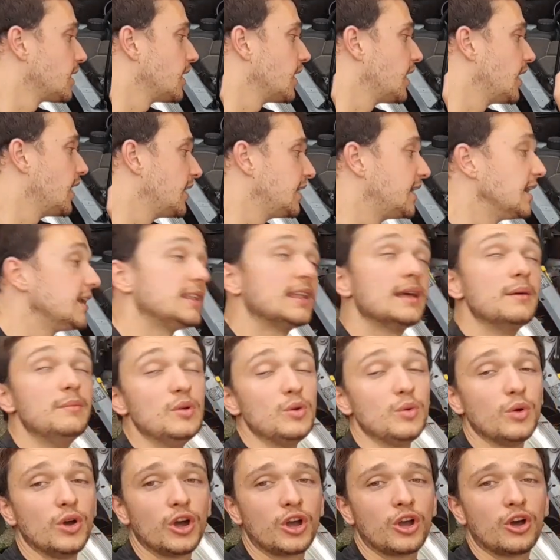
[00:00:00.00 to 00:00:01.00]
and get them to
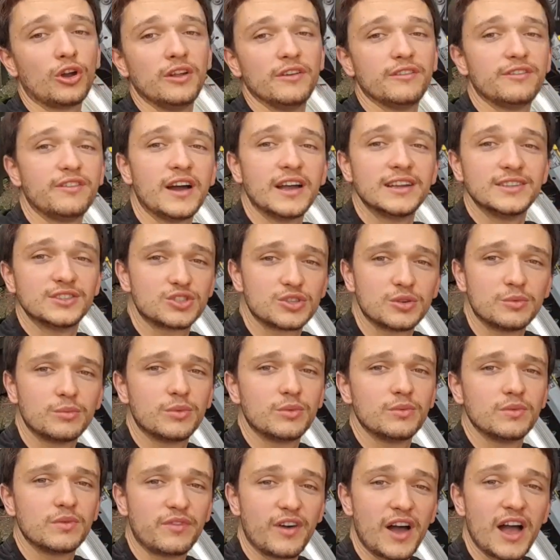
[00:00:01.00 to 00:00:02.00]
work on it.
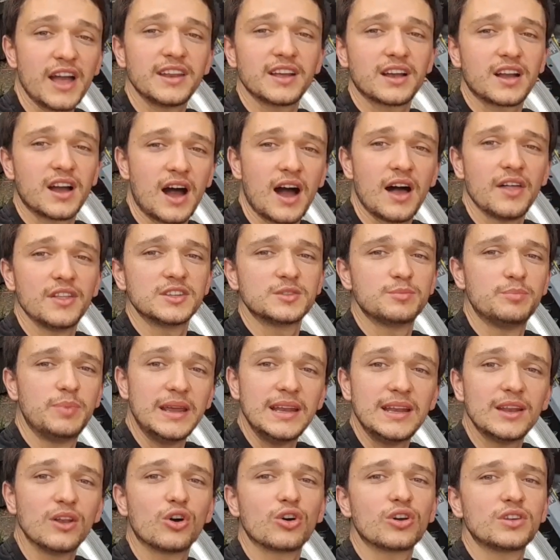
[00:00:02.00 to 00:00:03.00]
Find a car that's
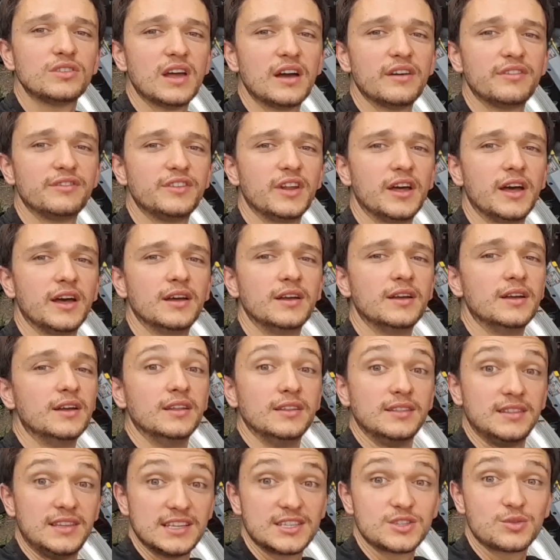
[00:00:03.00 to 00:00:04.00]
been looked after.
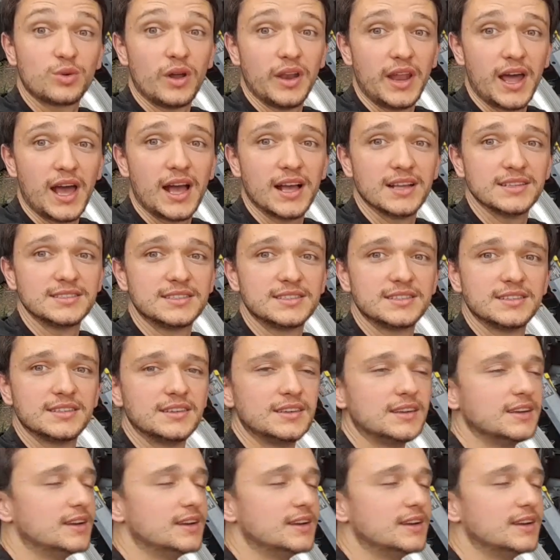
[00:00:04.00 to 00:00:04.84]
This one has.